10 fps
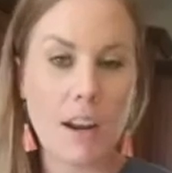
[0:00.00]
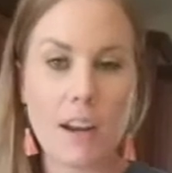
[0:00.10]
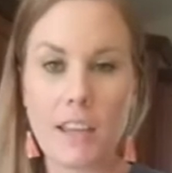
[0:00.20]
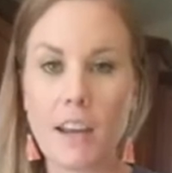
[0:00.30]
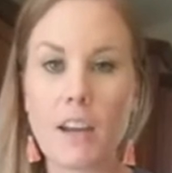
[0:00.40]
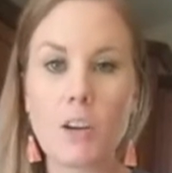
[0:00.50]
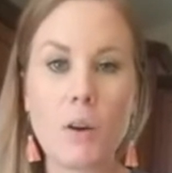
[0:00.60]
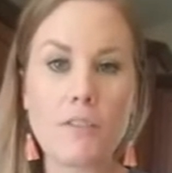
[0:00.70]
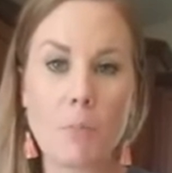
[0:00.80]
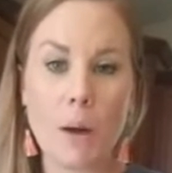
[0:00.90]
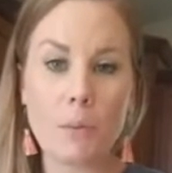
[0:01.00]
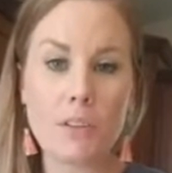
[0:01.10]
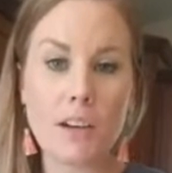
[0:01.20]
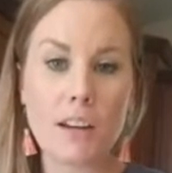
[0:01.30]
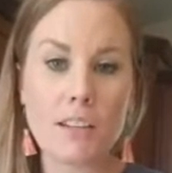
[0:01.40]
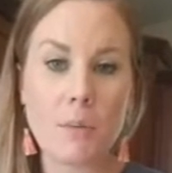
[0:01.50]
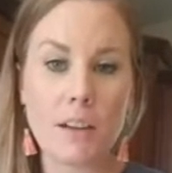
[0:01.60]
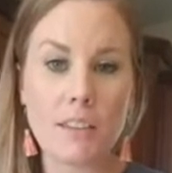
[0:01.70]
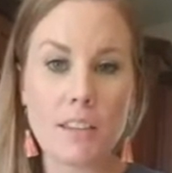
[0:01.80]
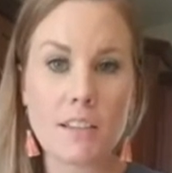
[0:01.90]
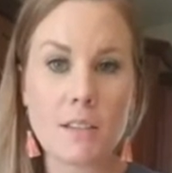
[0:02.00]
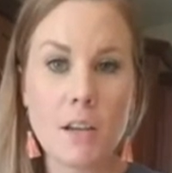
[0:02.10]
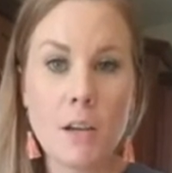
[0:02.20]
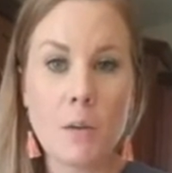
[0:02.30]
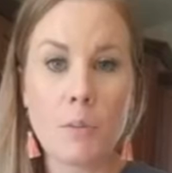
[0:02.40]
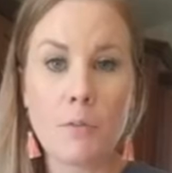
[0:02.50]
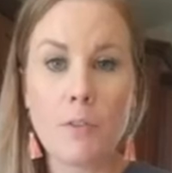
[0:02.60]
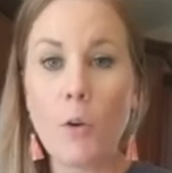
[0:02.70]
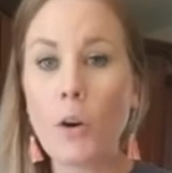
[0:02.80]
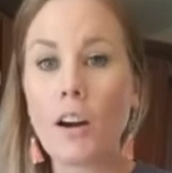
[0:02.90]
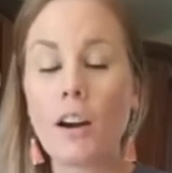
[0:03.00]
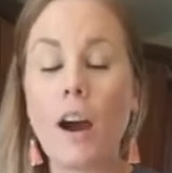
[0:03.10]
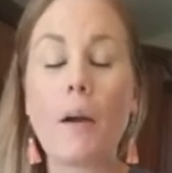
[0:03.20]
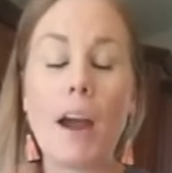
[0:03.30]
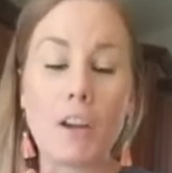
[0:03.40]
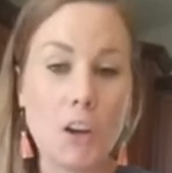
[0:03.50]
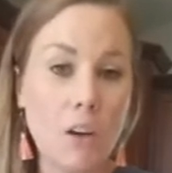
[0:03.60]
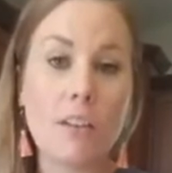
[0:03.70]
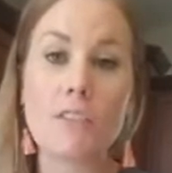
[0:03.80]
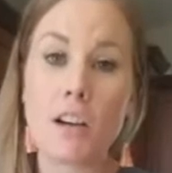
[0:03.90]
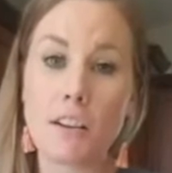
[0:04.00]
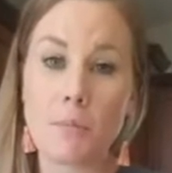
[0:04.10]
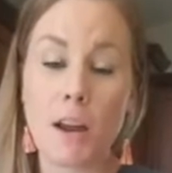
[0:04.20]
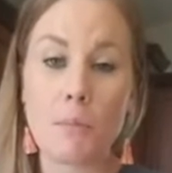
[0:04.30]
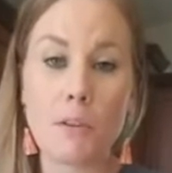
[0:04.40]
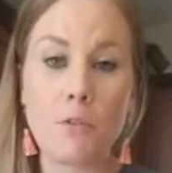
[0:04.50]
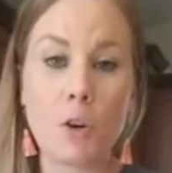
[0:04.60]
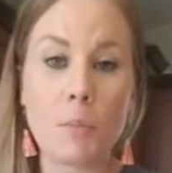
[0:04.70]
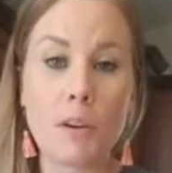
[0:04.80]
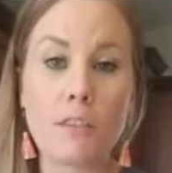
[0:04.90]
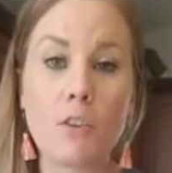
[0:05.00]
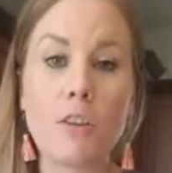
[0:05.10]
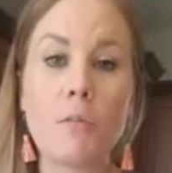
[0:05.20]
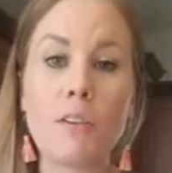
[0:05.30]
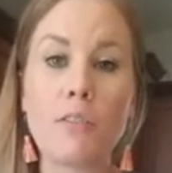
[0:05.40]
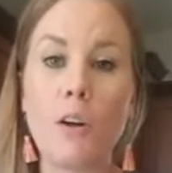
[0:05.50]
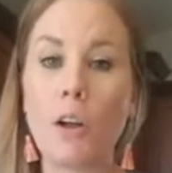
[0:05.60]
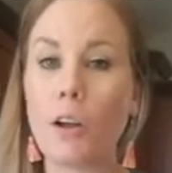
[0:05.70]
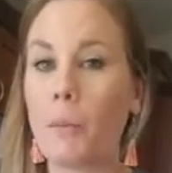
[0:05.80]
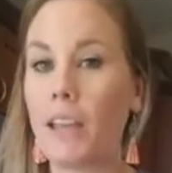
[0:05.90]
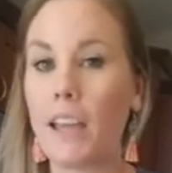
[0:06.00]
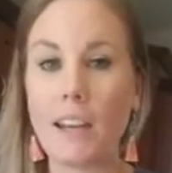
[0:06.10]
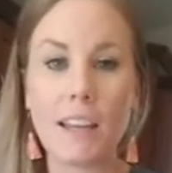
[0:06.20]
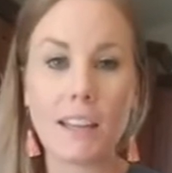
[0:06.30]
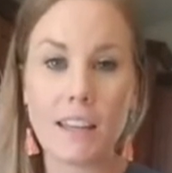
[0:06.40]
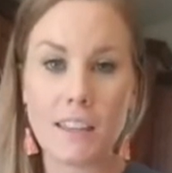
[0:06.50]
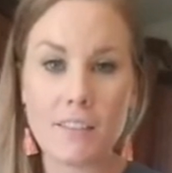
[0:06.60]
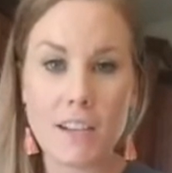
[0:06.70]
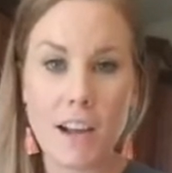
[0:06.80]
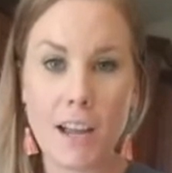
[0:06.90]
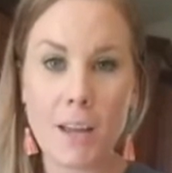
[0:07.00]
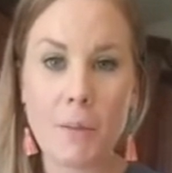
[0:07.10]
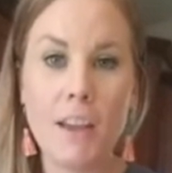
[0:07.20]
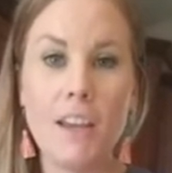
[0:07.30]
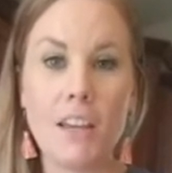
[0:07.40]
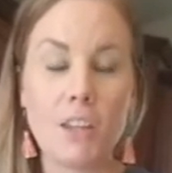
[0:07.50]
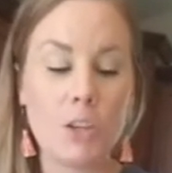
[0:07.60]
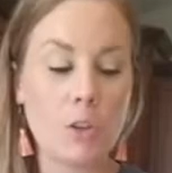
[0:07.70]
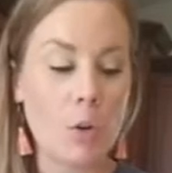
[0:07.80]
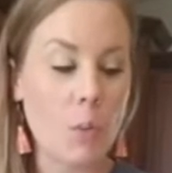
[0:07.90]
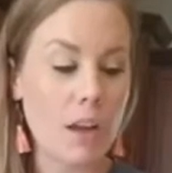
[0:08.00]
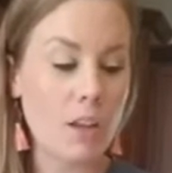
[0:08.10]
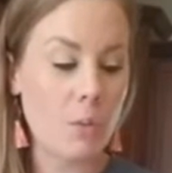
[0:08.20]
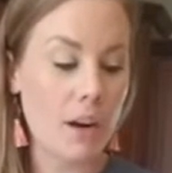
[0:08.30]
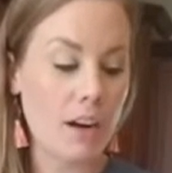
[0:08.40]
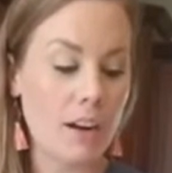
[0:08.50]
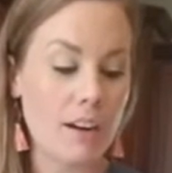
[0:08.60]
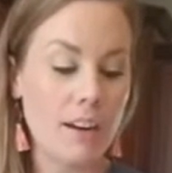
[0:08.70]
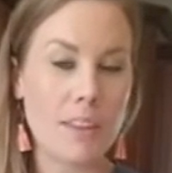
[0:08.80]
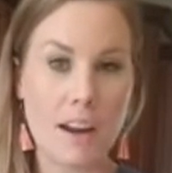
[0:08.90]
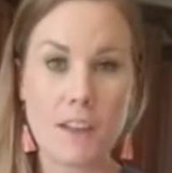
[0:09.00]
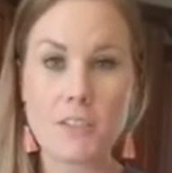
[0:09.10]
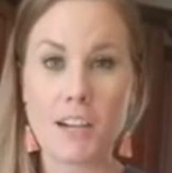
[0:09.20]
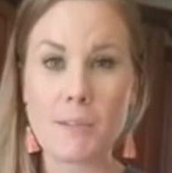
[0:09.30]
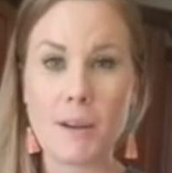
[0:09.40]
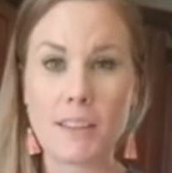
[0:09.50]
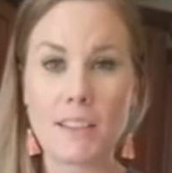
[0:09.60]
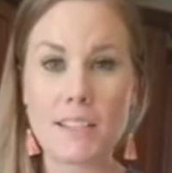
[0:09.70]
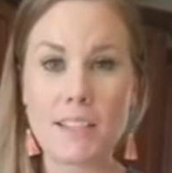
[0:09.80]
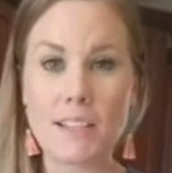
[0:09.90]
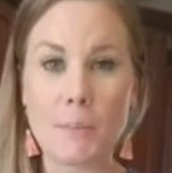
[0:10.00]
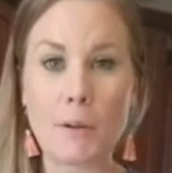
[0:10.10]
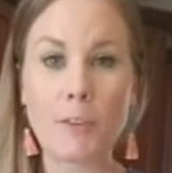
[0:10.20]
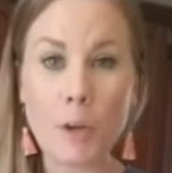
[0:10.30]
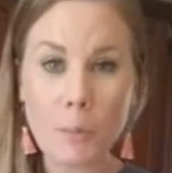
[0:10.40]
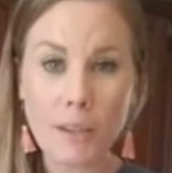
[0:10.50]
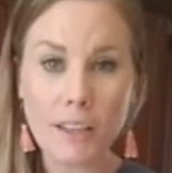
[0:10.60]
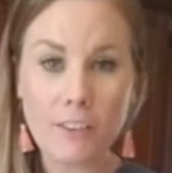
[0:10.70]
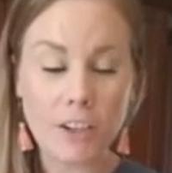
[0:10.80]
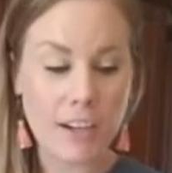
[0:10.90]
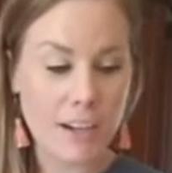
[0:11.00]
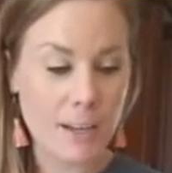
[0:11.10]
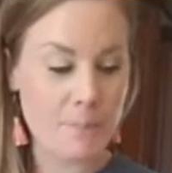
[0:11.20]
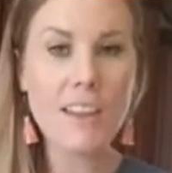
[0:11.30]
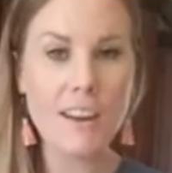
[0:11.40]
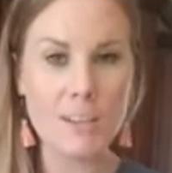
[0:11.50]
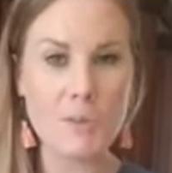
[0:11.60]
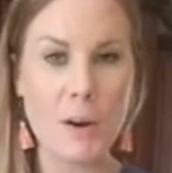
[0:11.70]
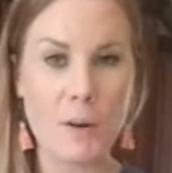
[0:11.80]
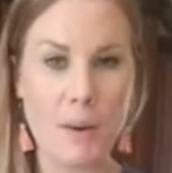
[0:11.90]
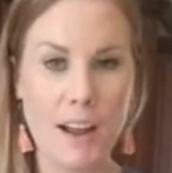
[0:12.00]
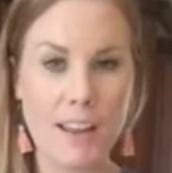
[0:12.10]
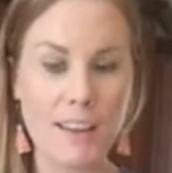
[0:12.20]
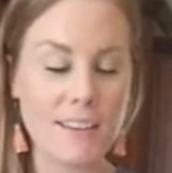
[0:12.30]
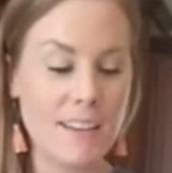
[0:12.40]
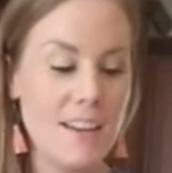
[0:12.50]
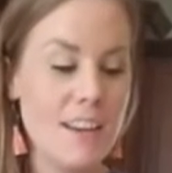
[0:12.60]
And again, I know I've probably talked about this before. I know I've talked about it before, but if you have been following me any length of time, then you are well aware that I've talked about this because I'm a firm believer in it and I swear by it.